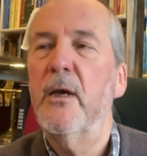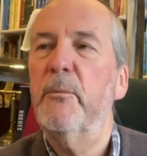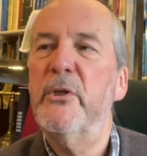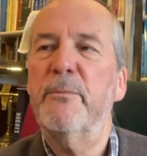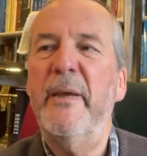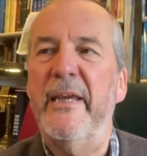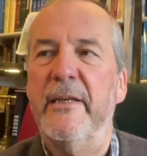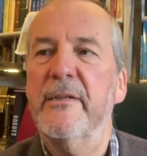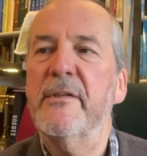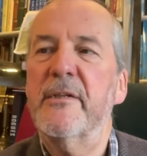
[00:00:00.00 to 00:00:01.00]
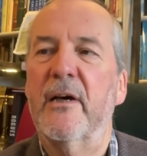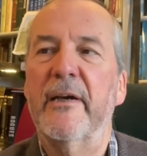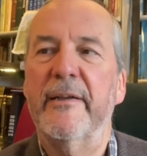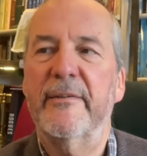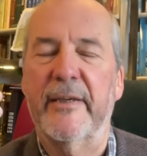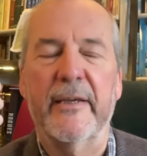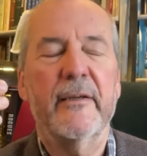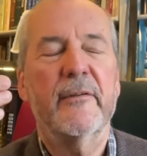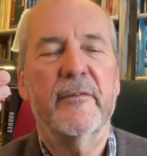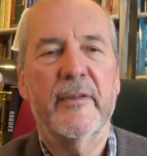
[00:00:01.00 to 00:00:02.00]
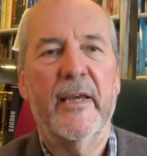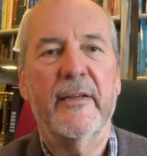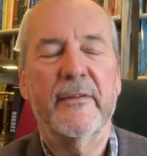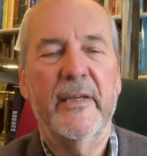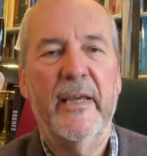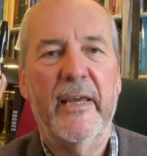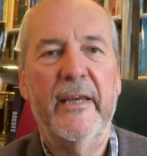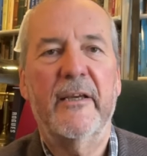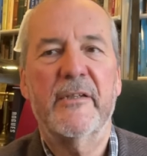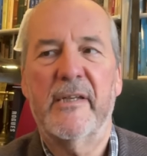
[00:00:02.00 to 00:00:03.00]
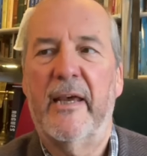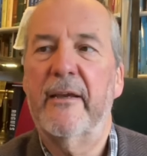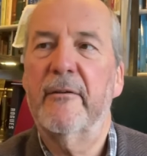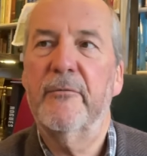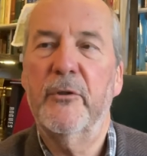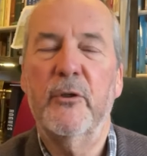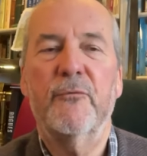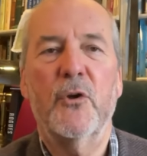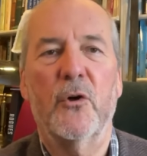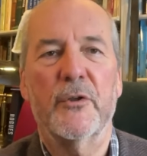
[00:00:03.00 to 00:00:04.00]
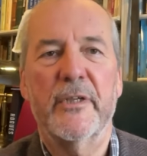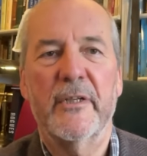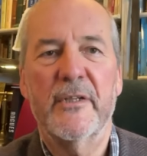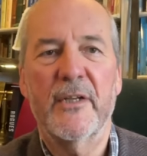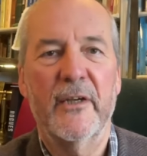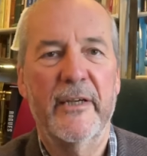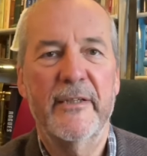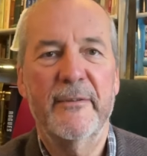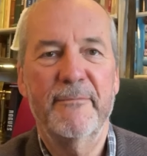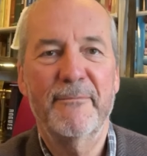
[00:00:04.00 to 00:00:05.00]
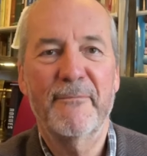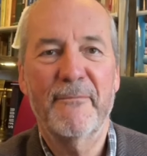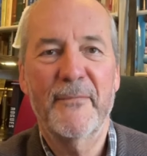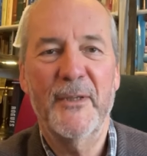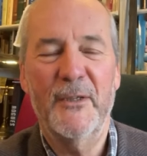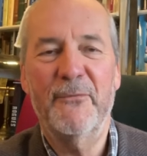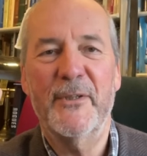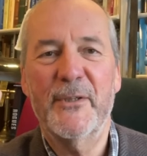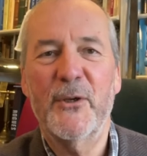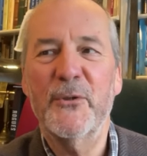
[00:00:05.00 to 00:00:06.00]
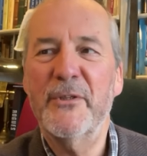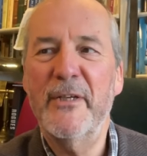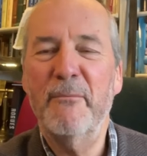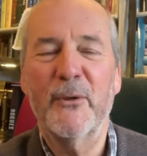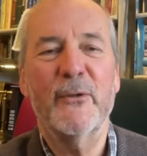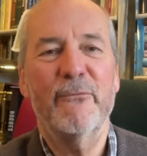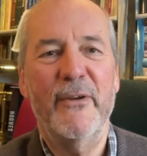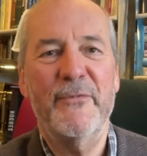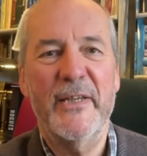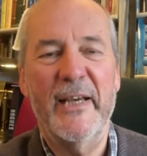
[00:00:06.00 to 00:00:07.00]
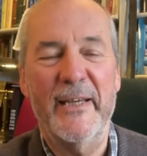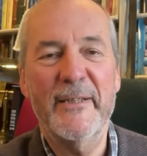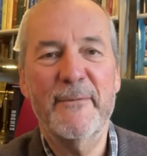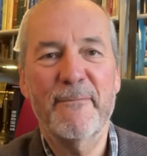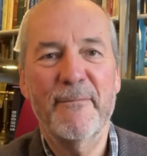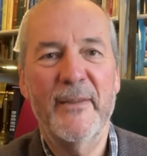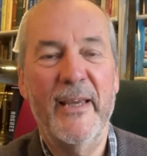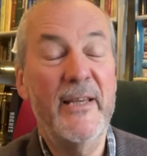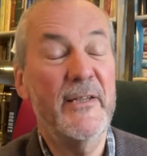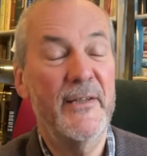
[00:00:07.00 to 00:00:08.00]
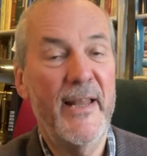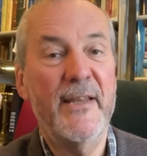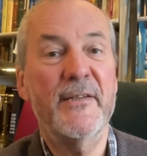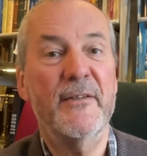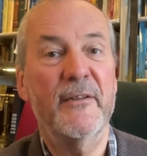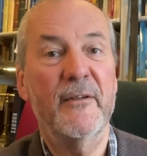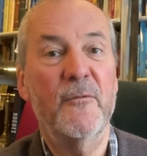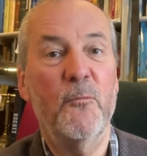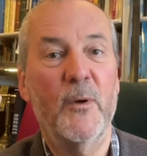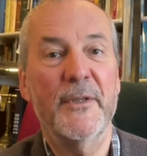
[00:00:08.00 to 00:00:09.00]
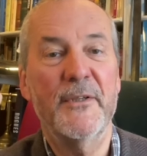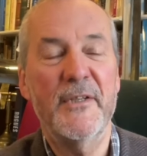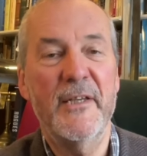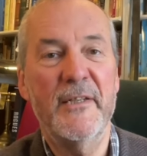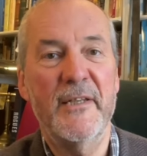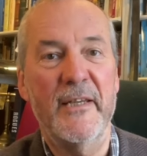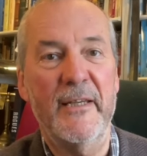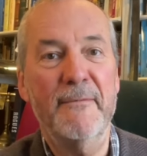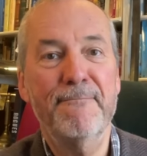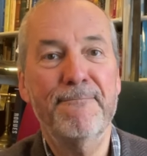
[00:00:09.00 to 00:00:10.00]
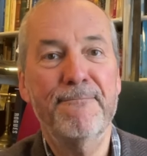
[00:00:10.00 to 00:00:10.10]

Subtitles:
Which means, I think, that the ink sac that you've got inside of his Conti Model 58 is less than 1cc,